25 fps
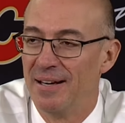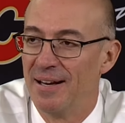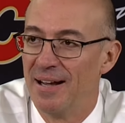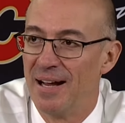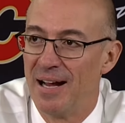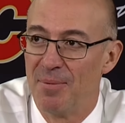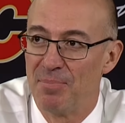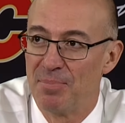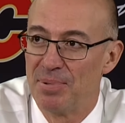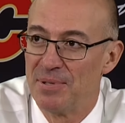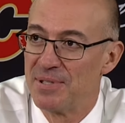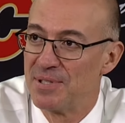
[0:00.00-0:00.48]
It
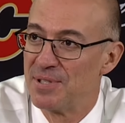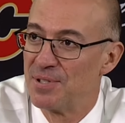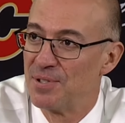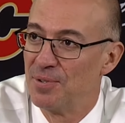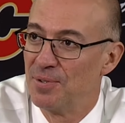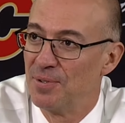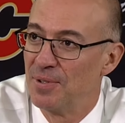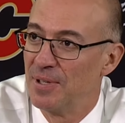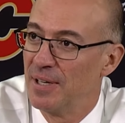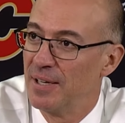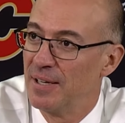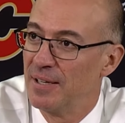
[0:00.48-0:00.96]
happened
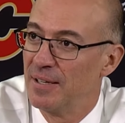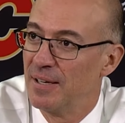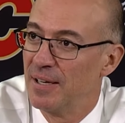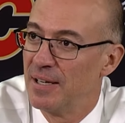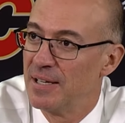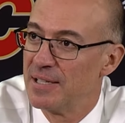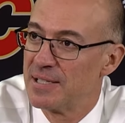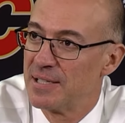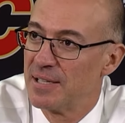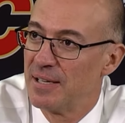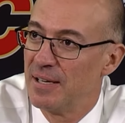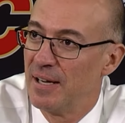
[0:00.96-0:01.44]
so late
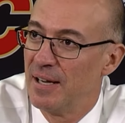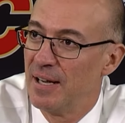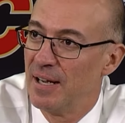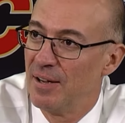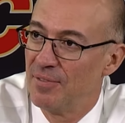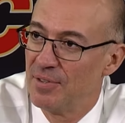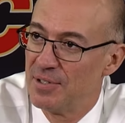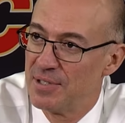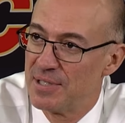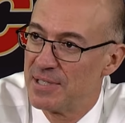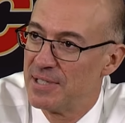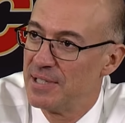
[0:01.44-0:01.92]
last that I
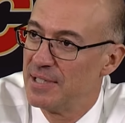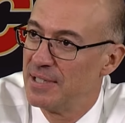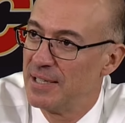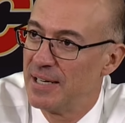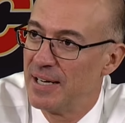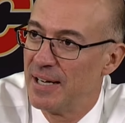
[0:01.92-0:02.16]
haven't seen